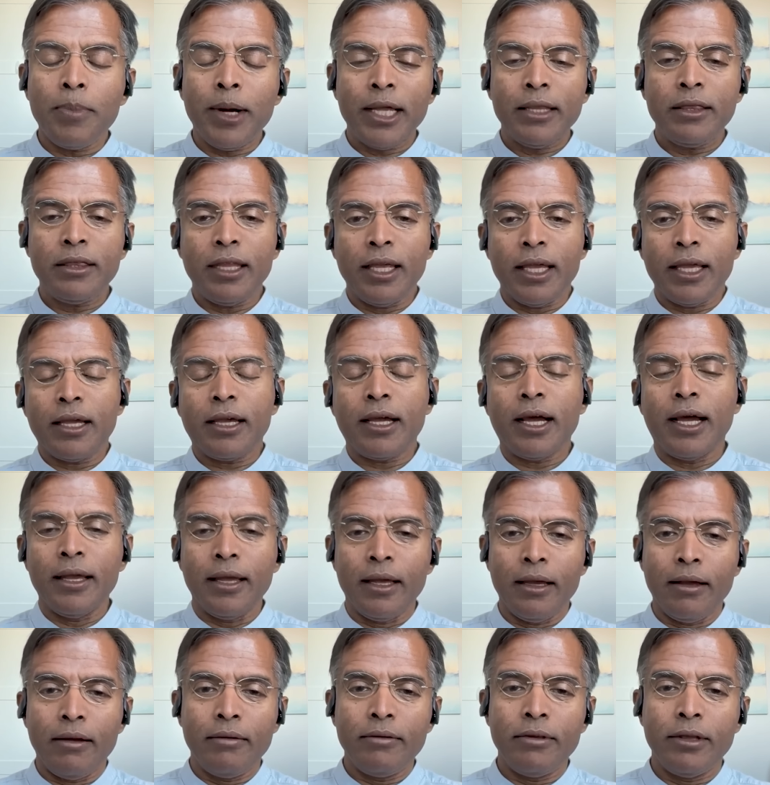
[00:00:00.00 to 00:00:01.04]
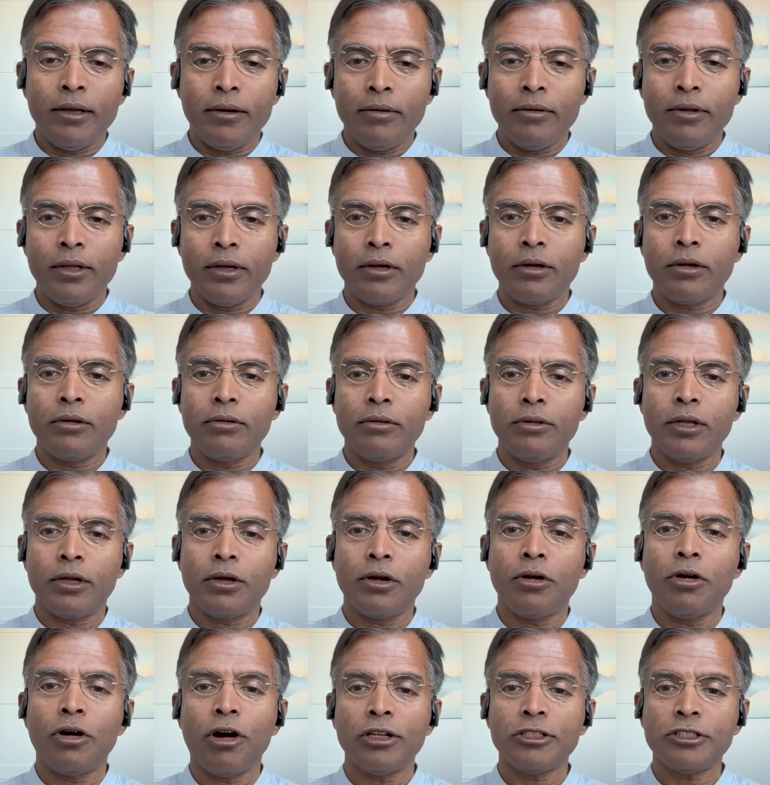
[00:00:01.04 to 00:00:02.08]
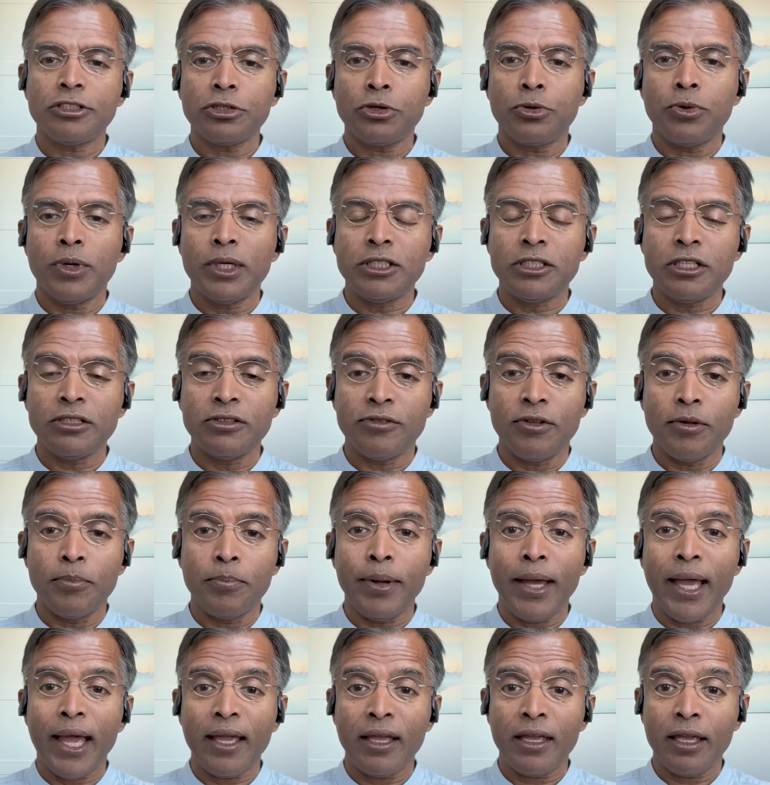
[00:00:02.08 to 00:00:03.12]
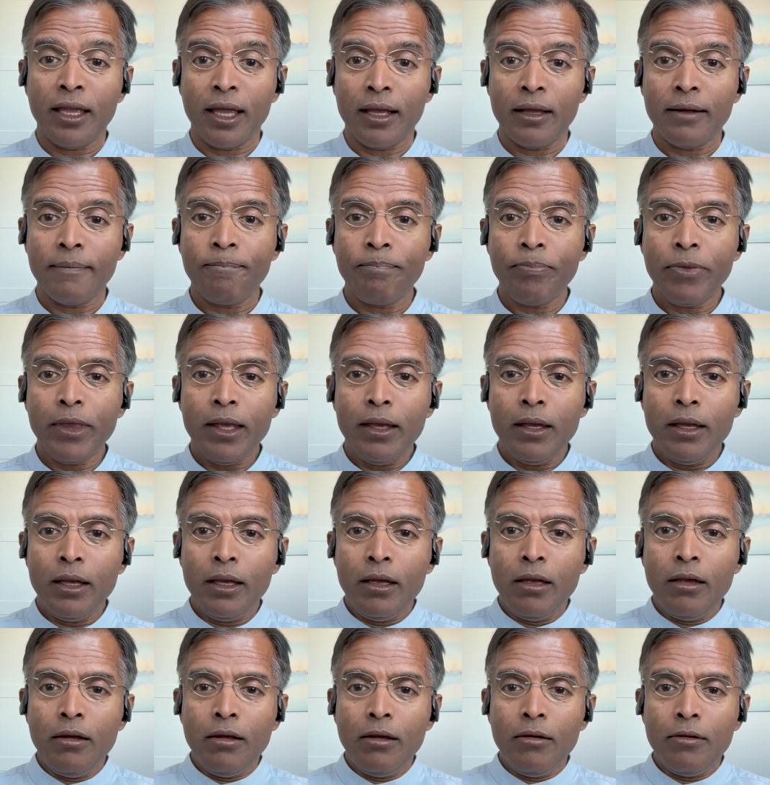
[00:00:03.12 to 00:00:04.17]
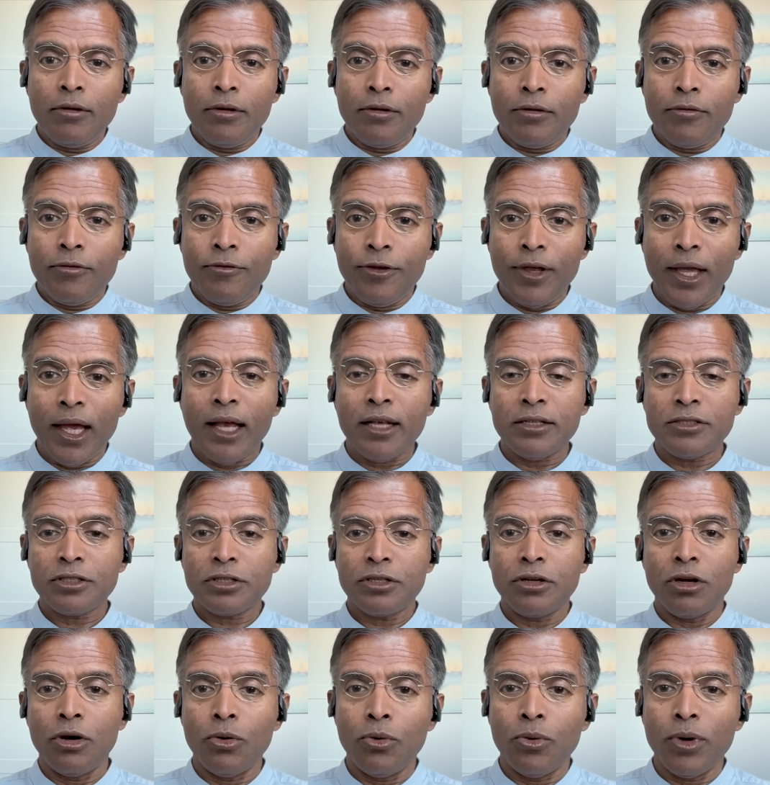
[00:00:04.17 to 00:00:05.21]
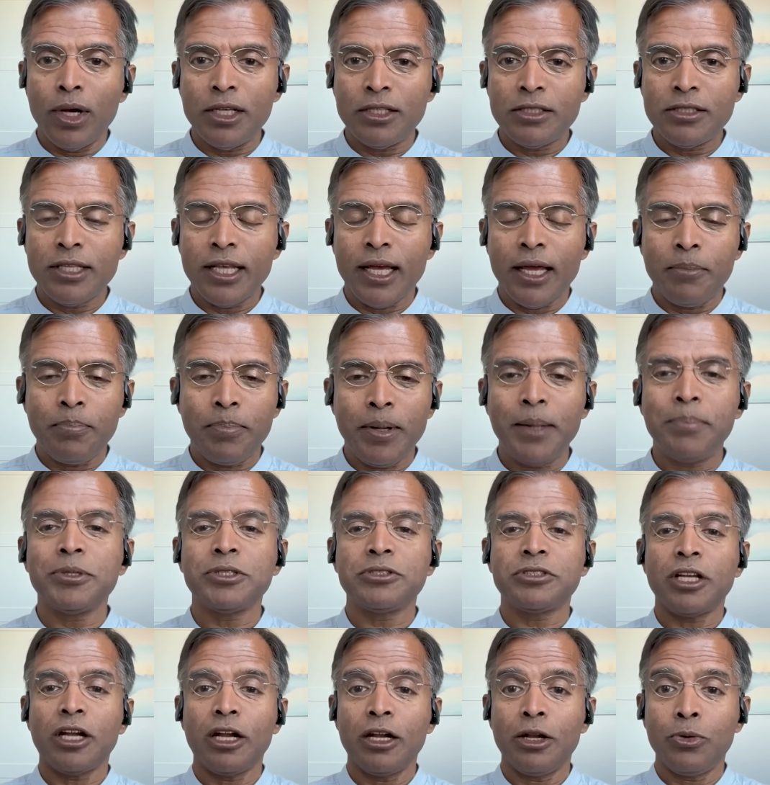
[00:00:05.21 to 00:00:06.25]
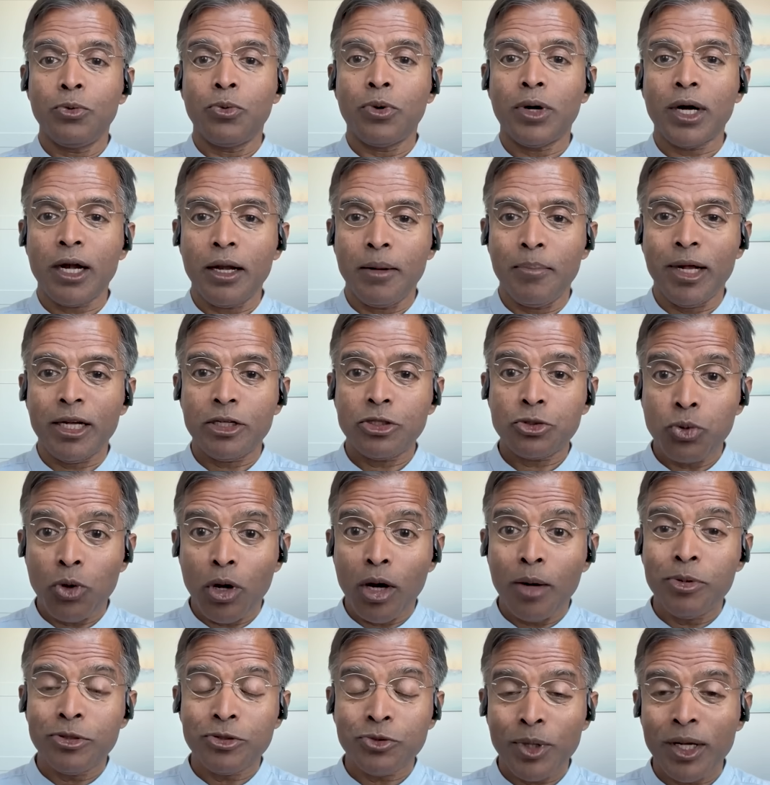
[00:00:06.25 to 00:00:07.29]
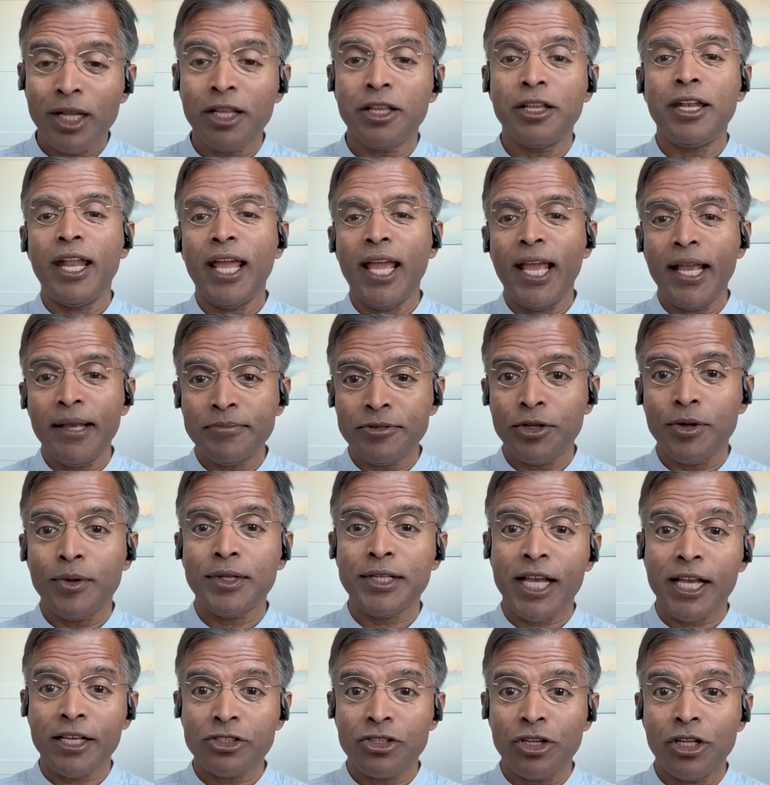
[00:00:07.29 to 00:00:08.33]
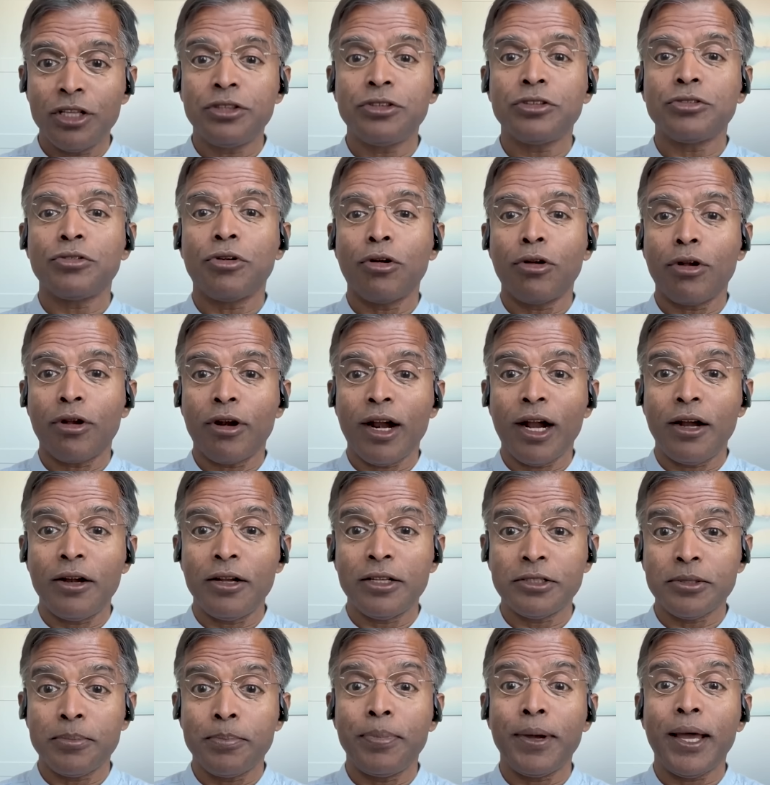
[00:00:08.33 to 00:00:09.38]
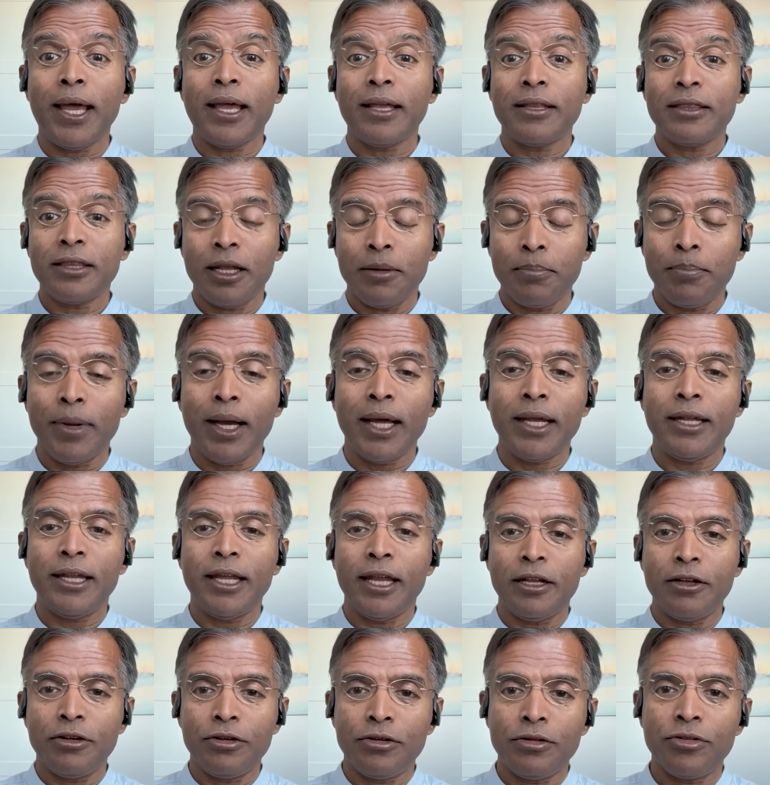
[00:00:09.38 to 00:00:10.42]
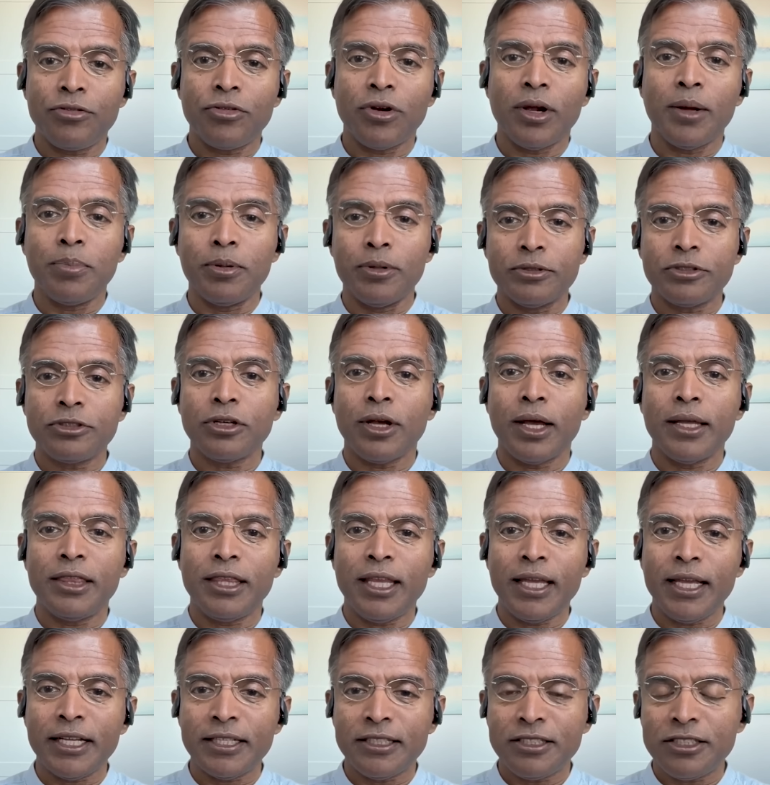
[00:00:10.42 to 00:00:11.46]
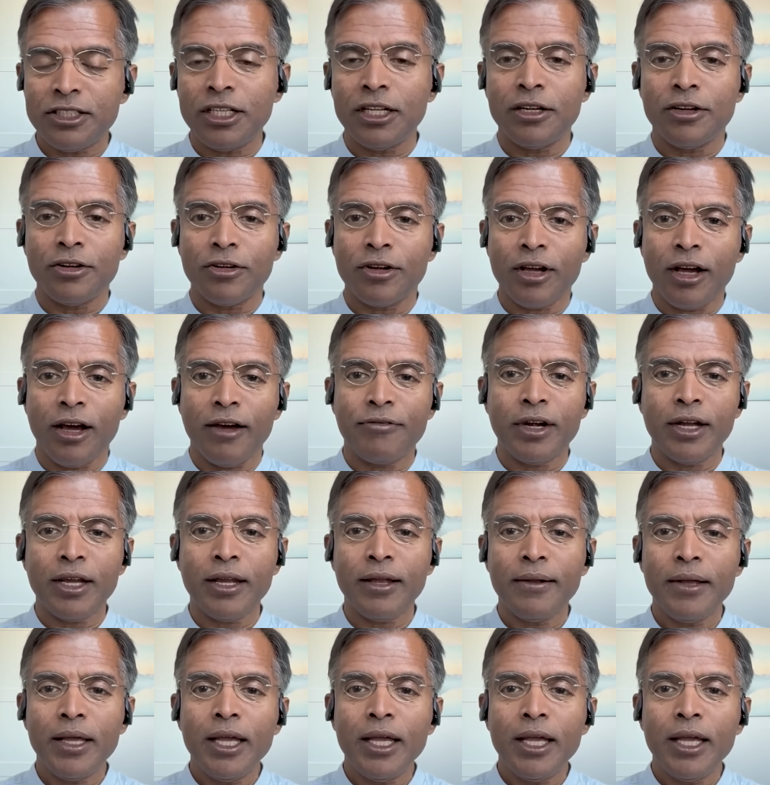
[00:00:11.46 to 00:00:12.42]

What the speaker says: I think the consequences of the banking fiasco was that people started worrying about Schwab as one of the names that was actually thrown around as a bank that might get into trouble. So I think it's still recovering.